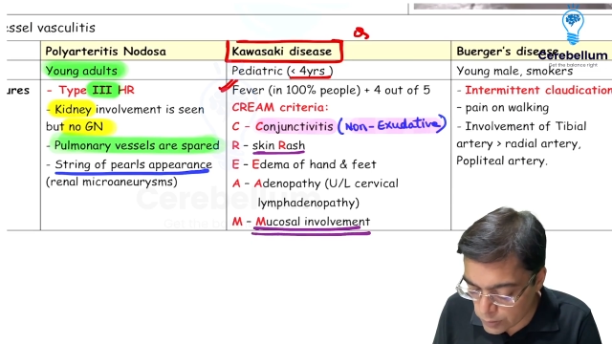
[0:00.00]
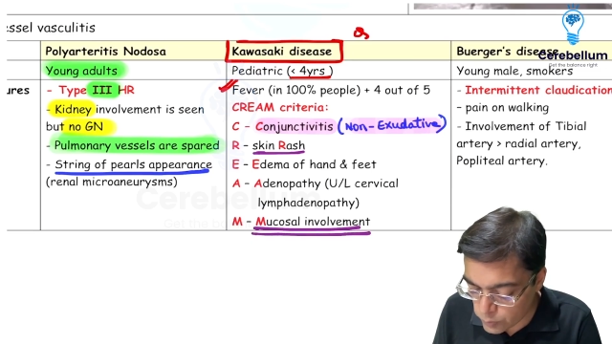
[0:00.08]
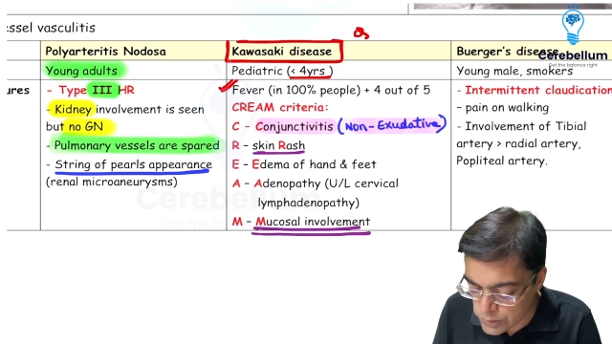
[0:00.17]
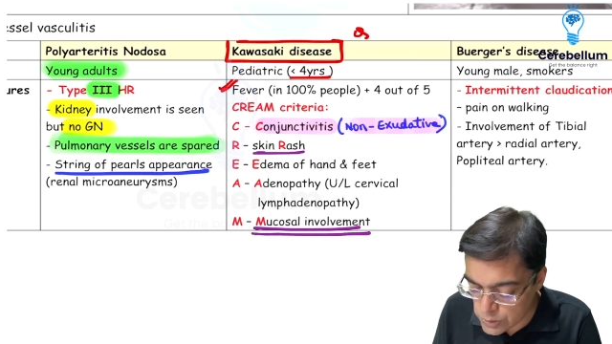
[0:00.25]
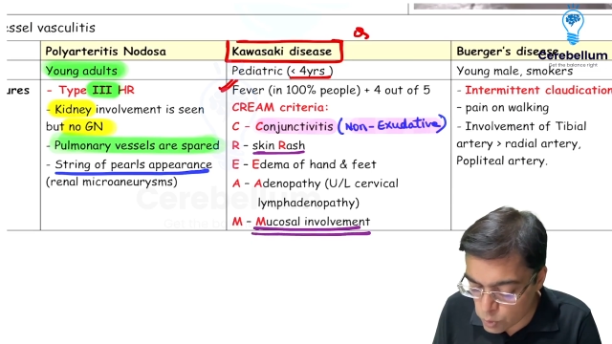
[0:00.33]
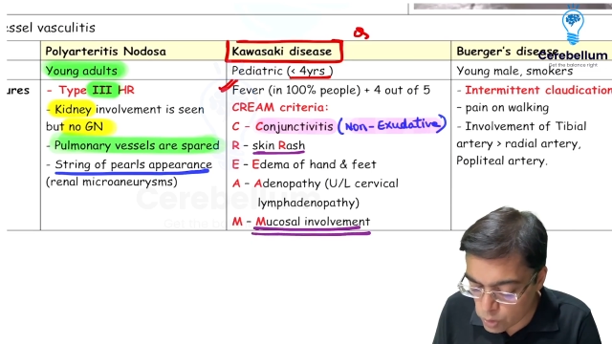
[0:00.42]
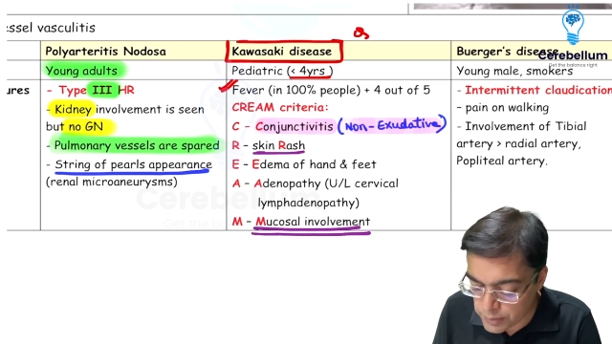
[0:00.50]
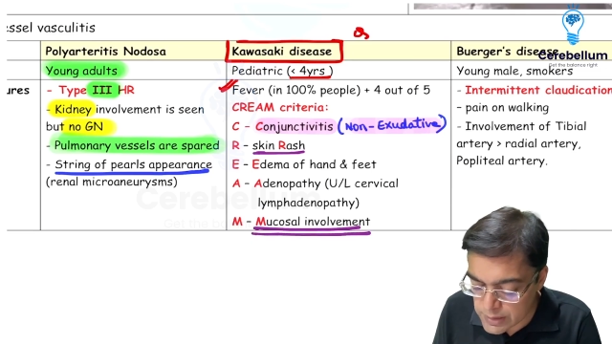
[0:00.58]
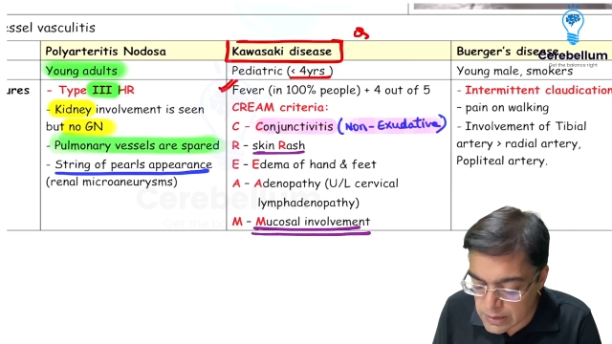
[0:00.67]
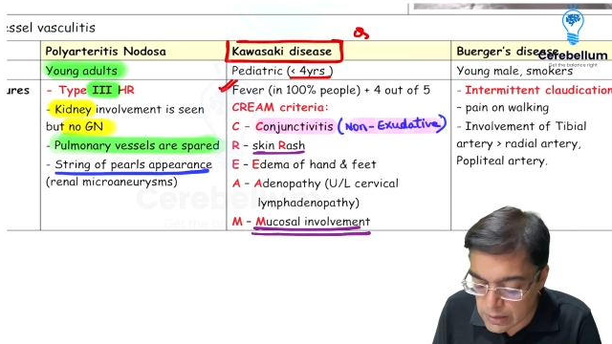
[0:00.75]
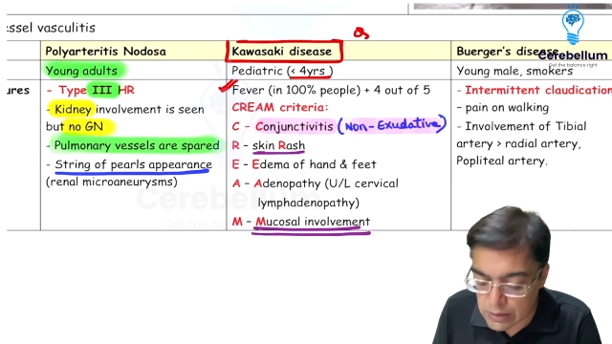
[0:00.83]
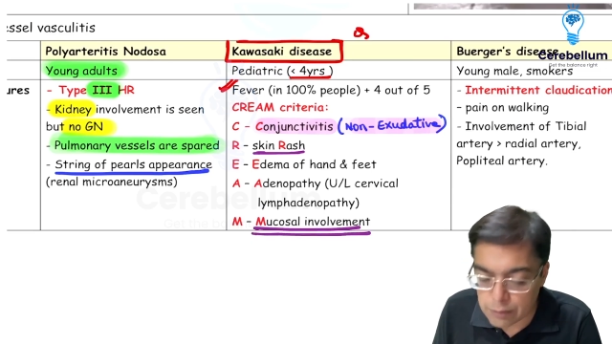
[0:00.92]
which is going to be
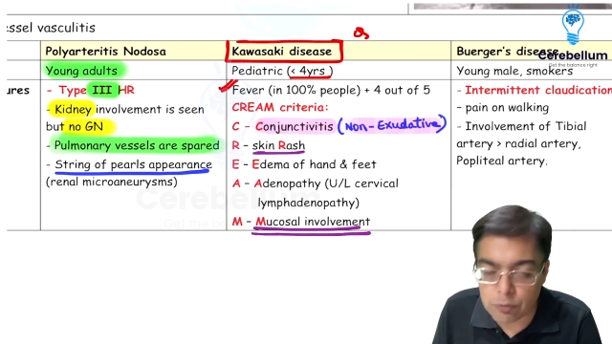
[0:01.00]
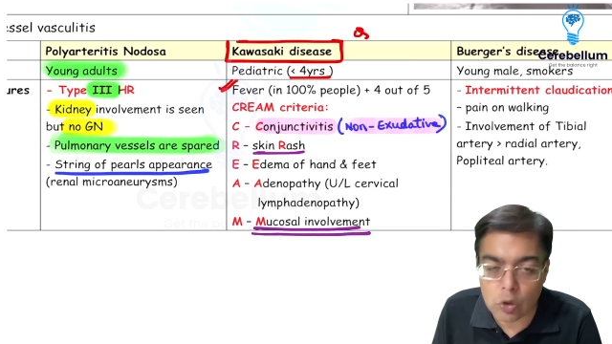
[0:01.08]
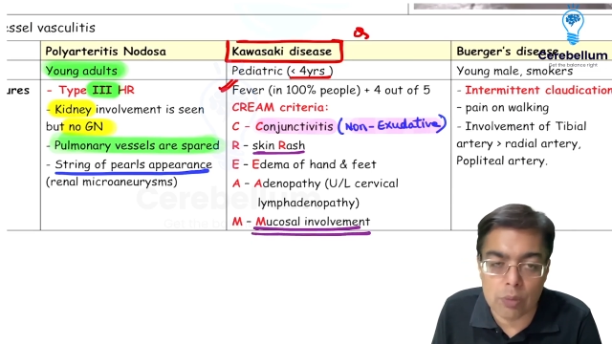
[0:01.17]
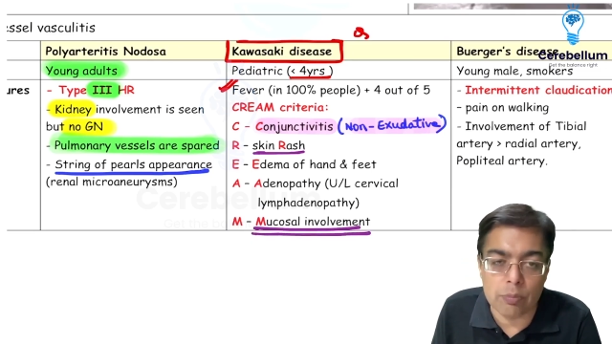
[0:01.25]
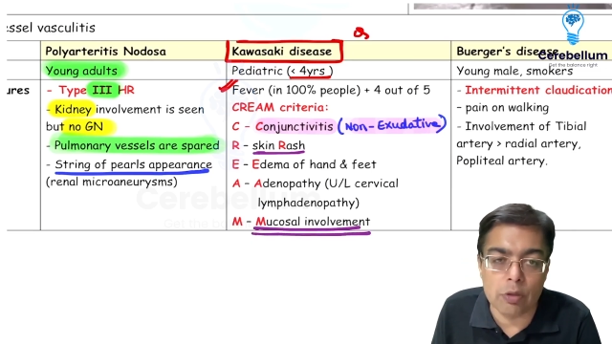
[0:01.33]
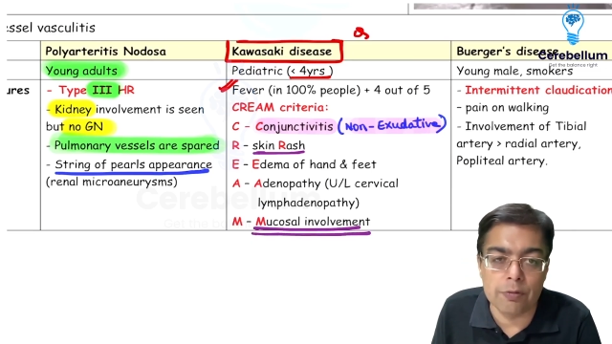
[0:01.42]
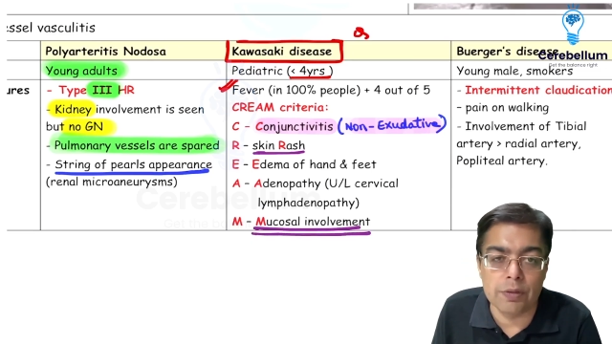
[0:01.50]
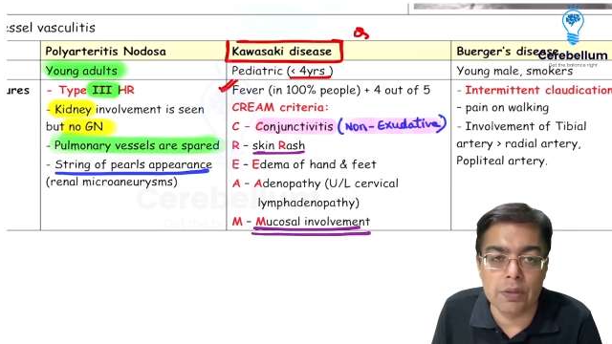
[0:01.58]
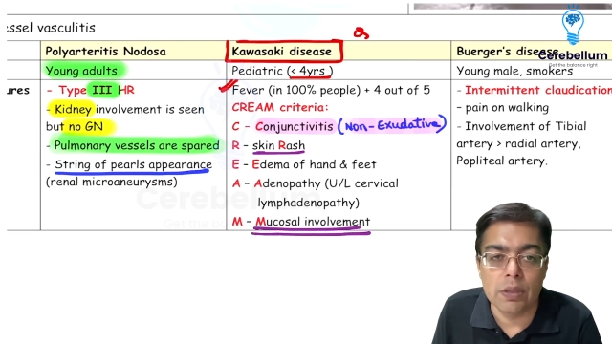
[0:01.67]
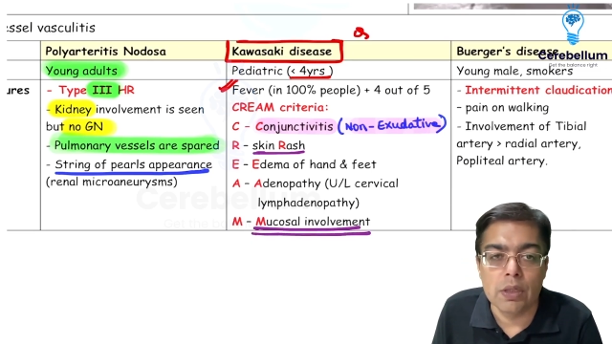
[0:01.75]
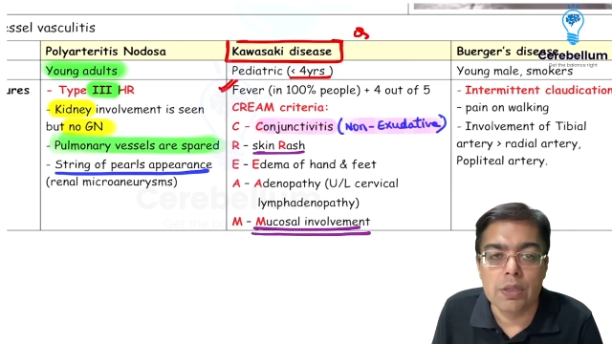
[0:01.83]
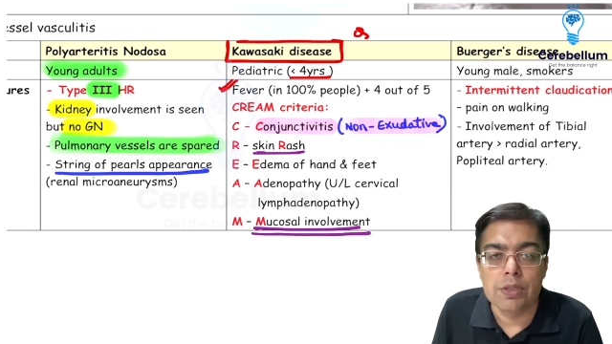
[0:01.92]
seen in the form of a
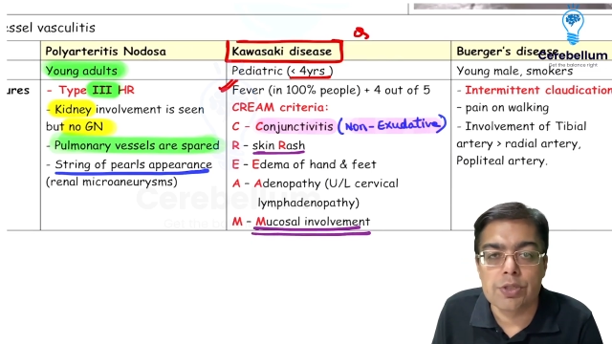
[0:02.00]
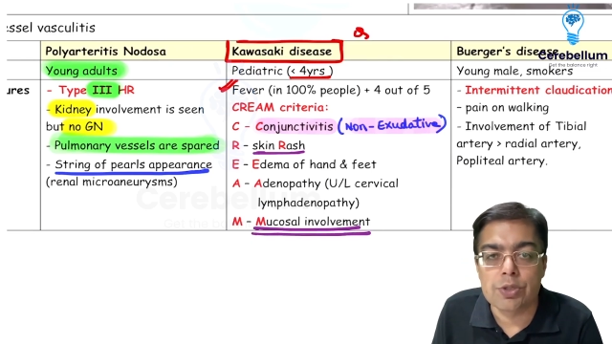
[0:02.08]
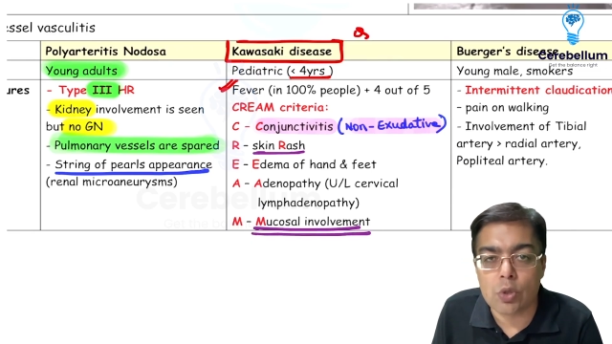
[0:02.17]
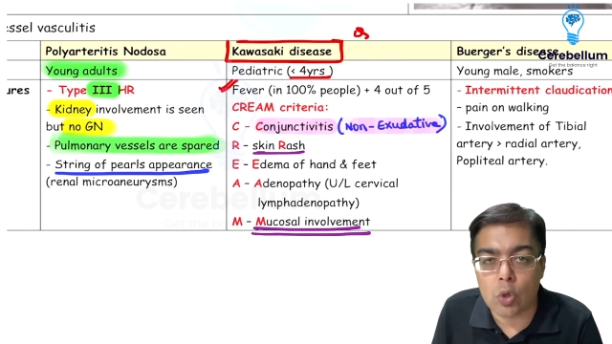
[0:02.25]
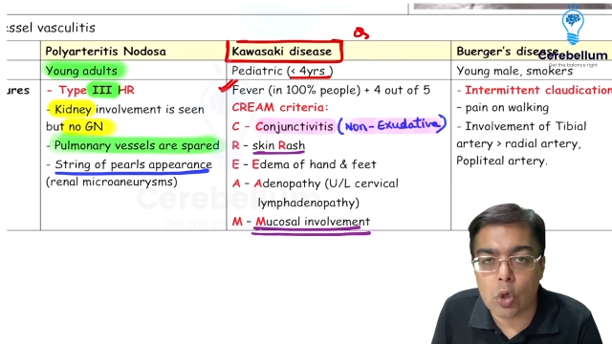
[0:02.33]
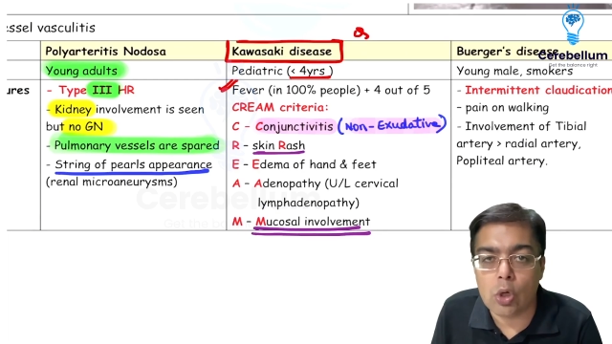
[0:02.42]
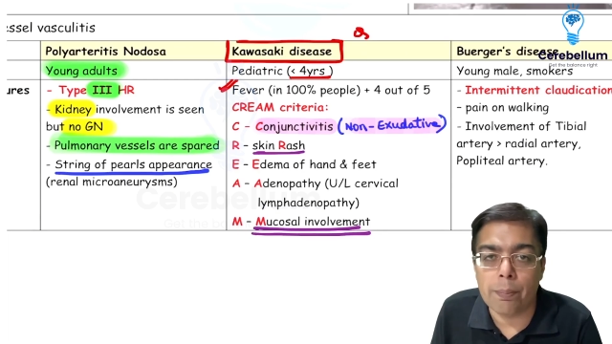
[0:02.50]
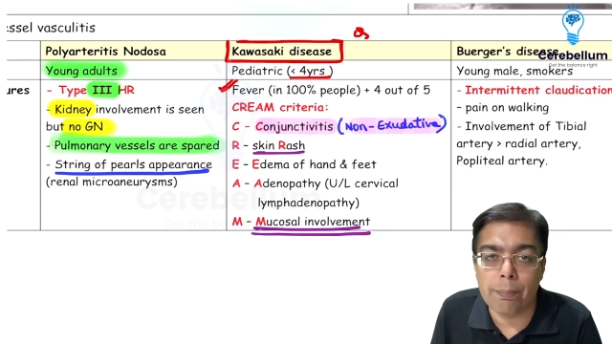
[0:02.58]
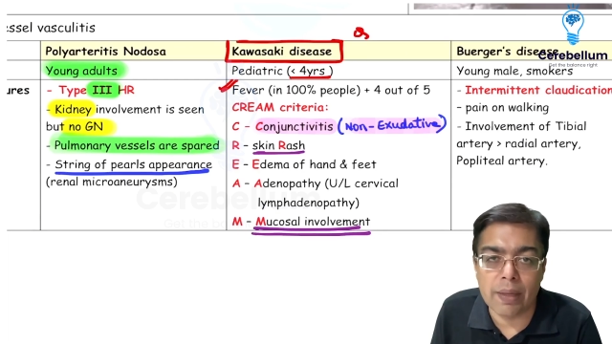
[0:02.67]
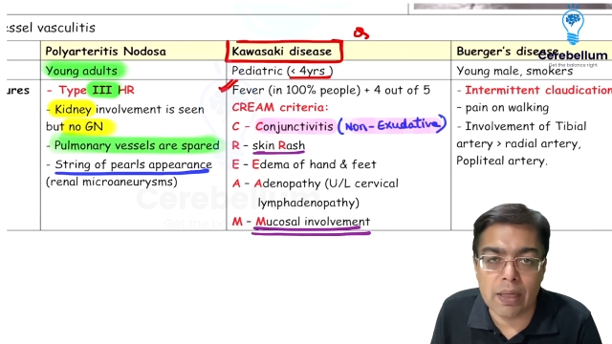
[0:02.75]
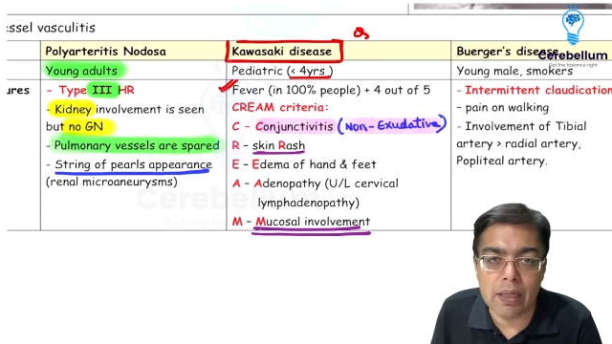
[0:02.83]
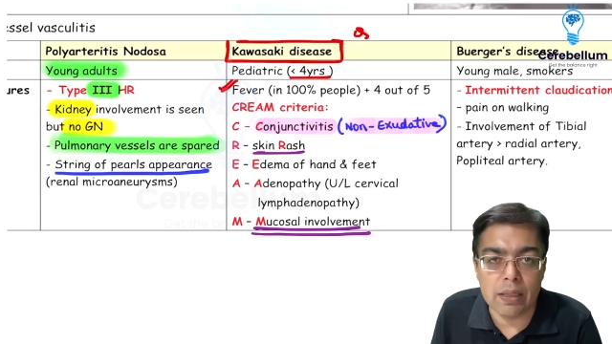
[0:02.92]

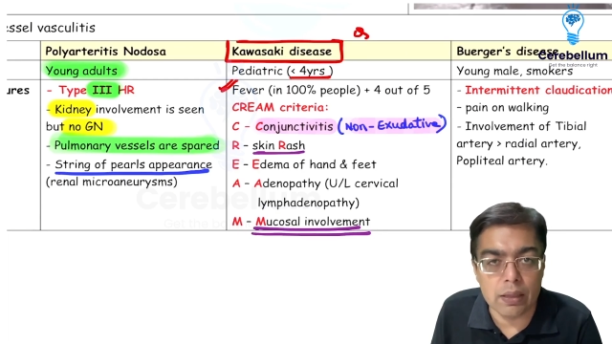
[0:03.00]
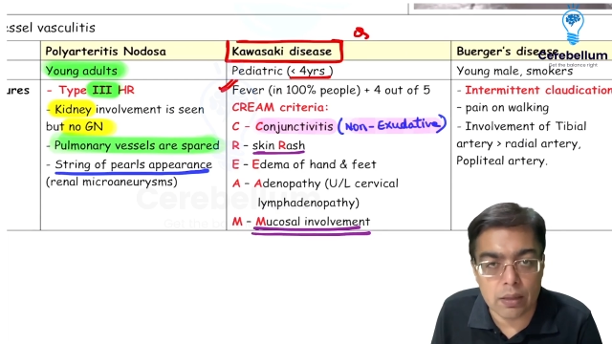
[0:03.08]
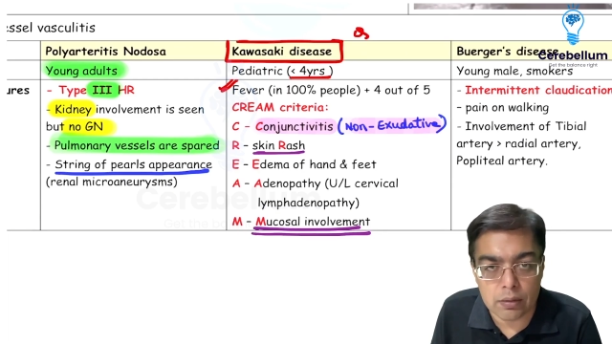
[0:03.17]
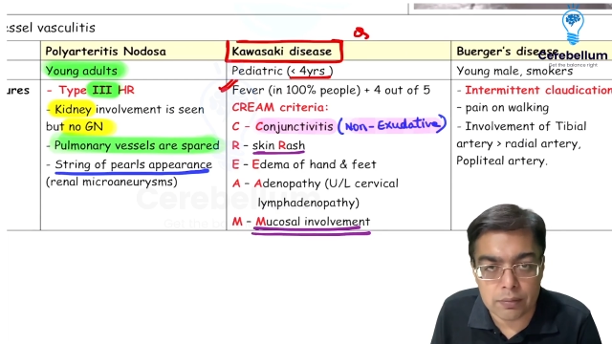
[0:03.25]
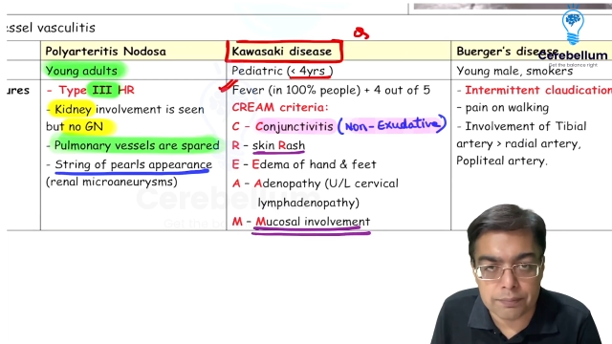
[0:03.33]
strawberry tongue.